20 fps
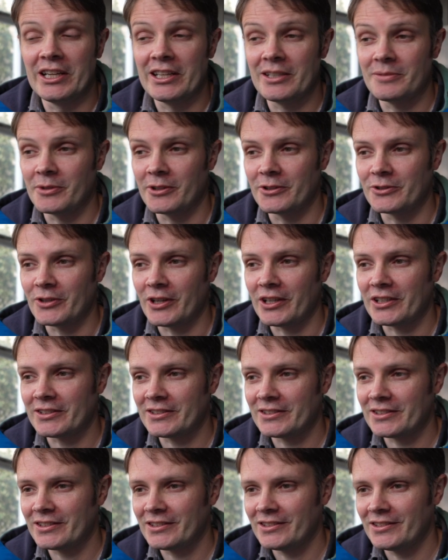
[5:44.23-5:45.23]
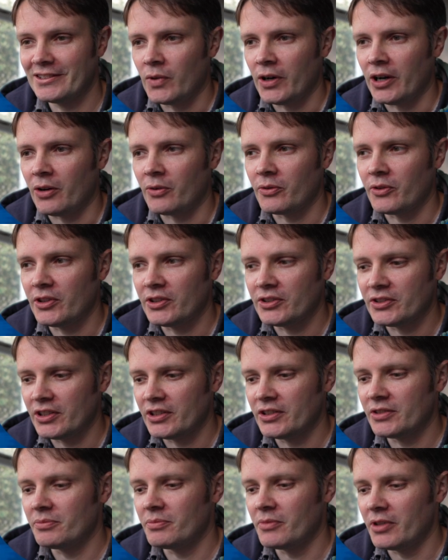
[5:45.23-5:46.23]
an email address. Wow, this
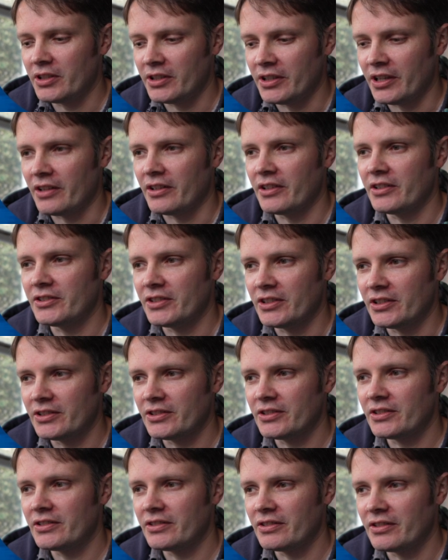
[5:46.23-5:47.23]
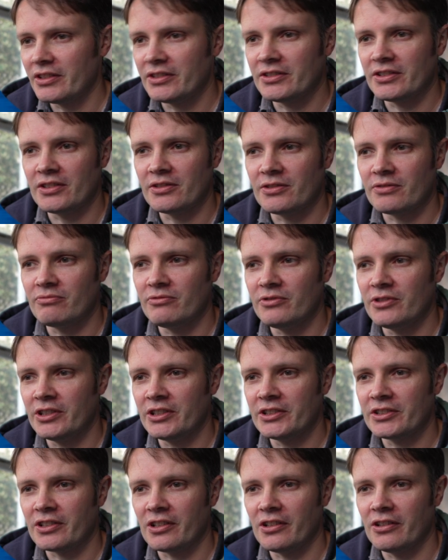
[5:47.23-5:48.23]
is, yeah, this is, this is really
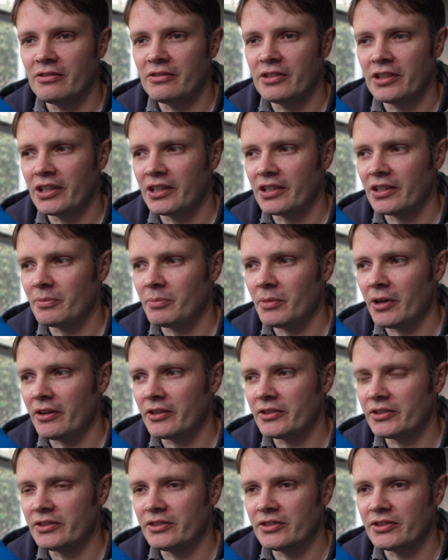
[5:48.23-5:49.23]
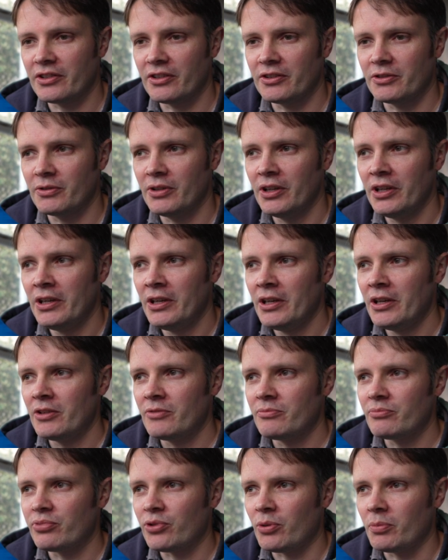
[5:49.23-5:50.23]
slow in comparison. So you
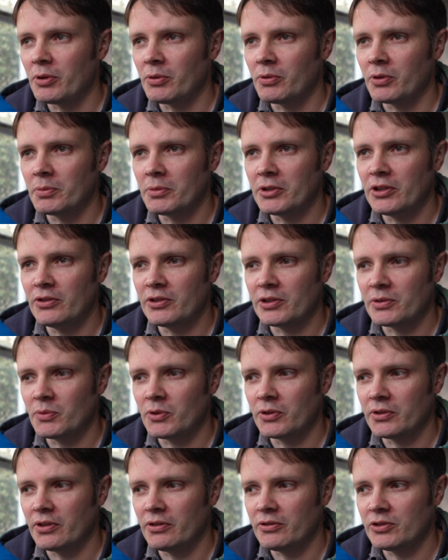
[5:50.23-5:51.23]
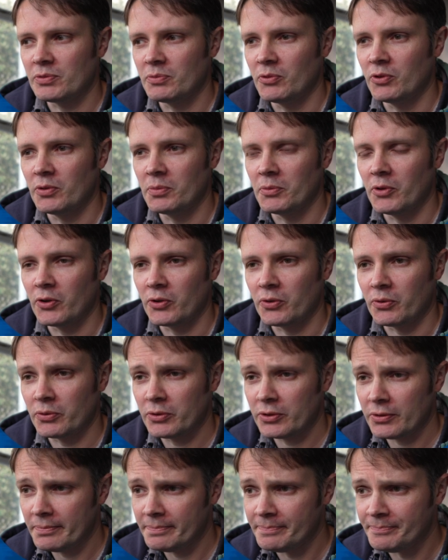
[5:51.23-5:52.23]
probably want to be using one of those smaller
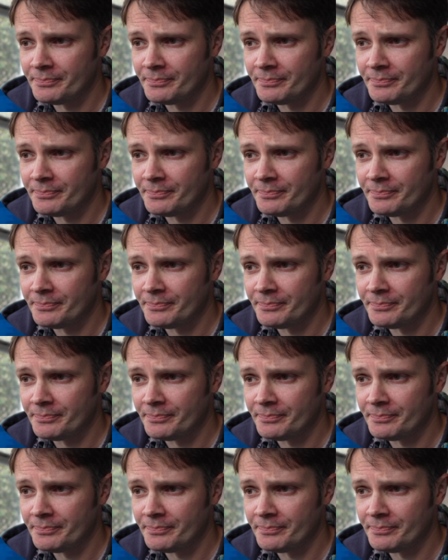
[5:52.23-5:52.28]
models.